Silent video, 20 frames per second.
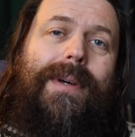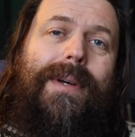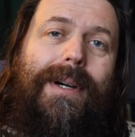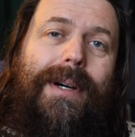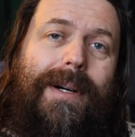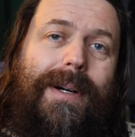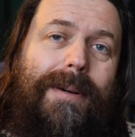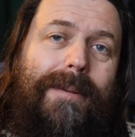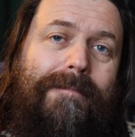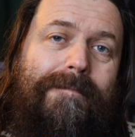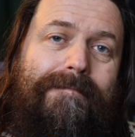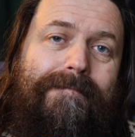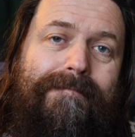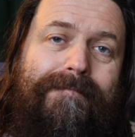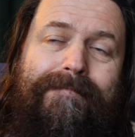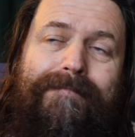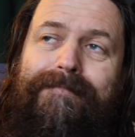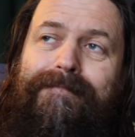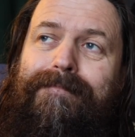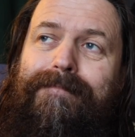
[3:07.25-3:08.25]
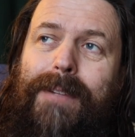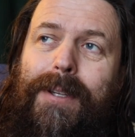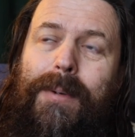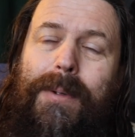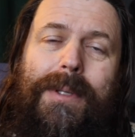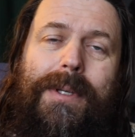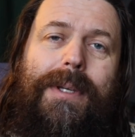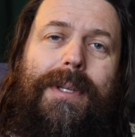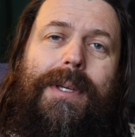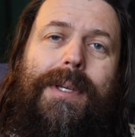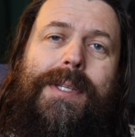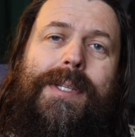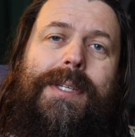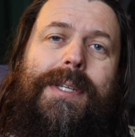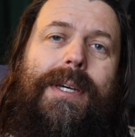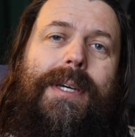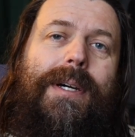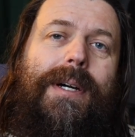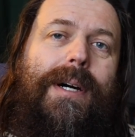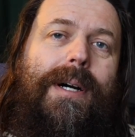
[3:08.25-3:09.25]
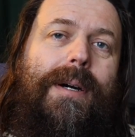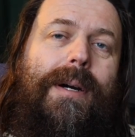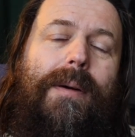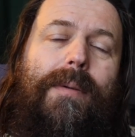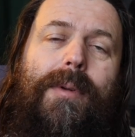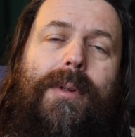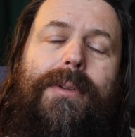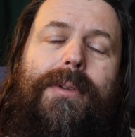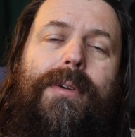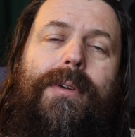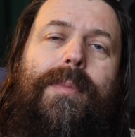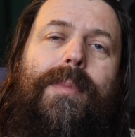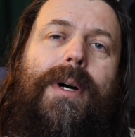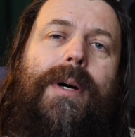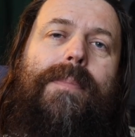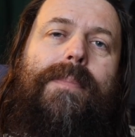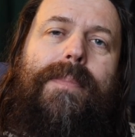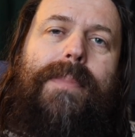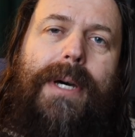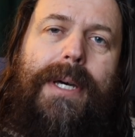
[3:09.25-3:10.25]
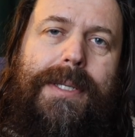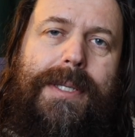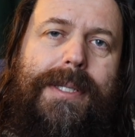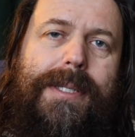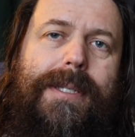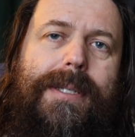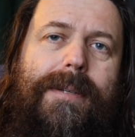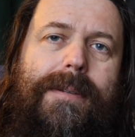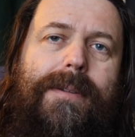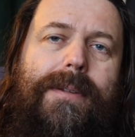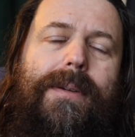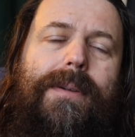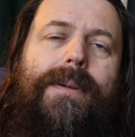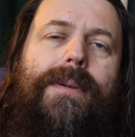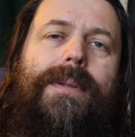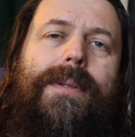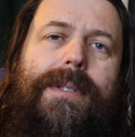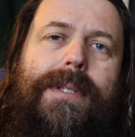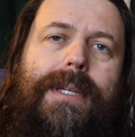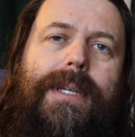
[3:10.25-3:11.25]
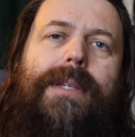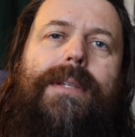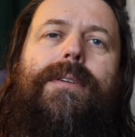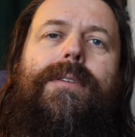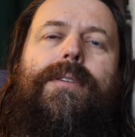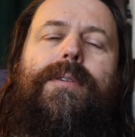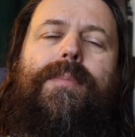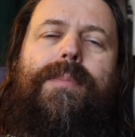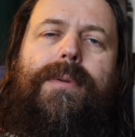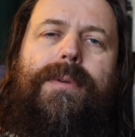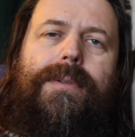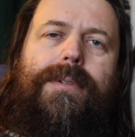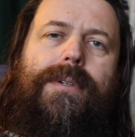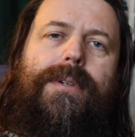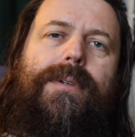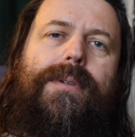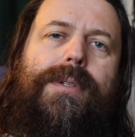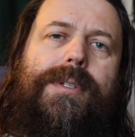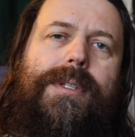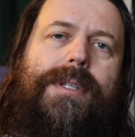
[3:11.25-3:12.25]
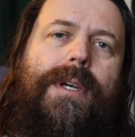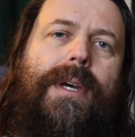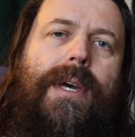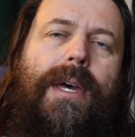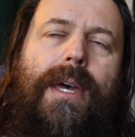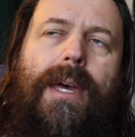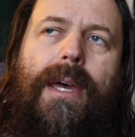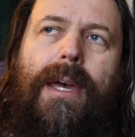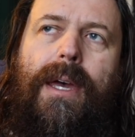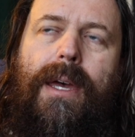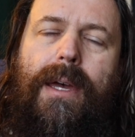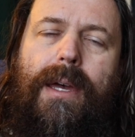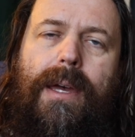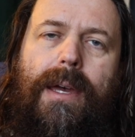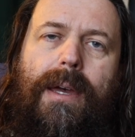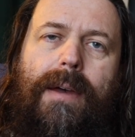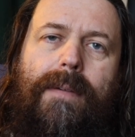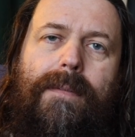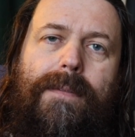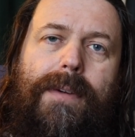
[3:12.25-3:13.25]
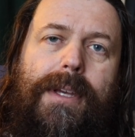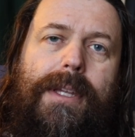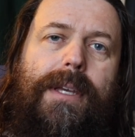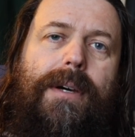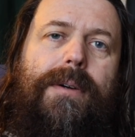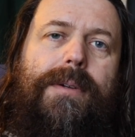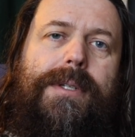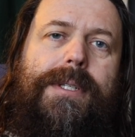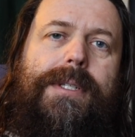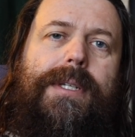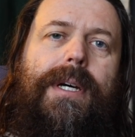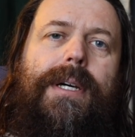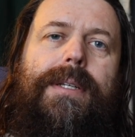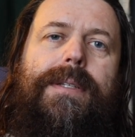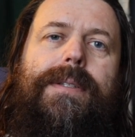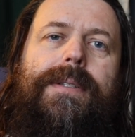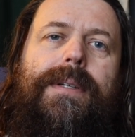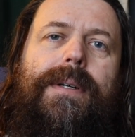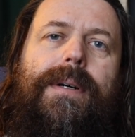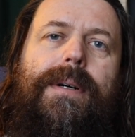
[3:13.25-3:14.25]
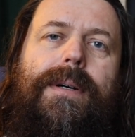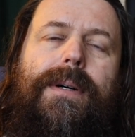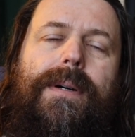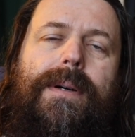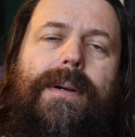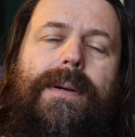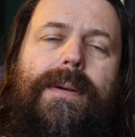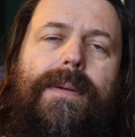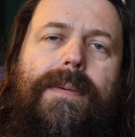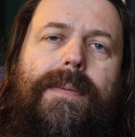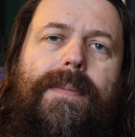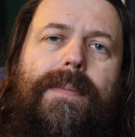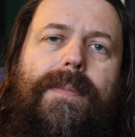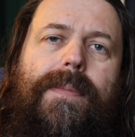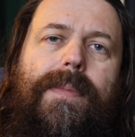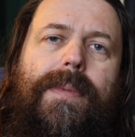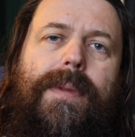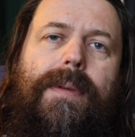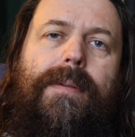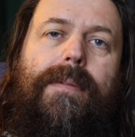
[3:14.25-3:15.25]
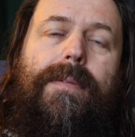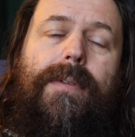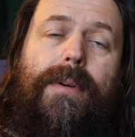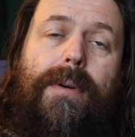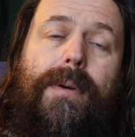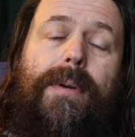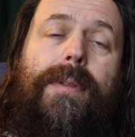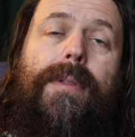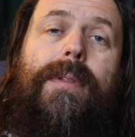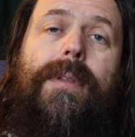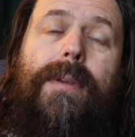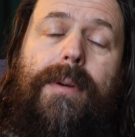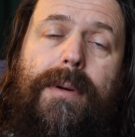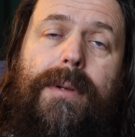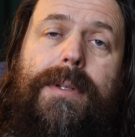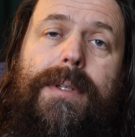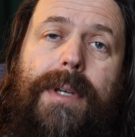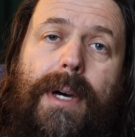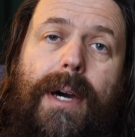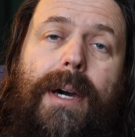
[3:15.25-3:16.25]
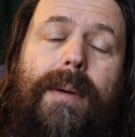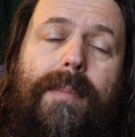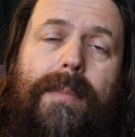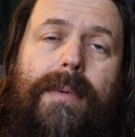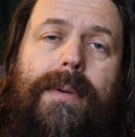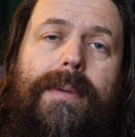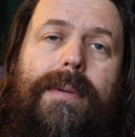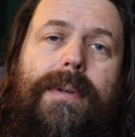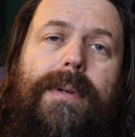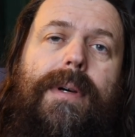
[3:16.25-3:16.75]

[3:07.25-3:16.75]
What can I say? I will do my best to continue to produce videos that are worth your time.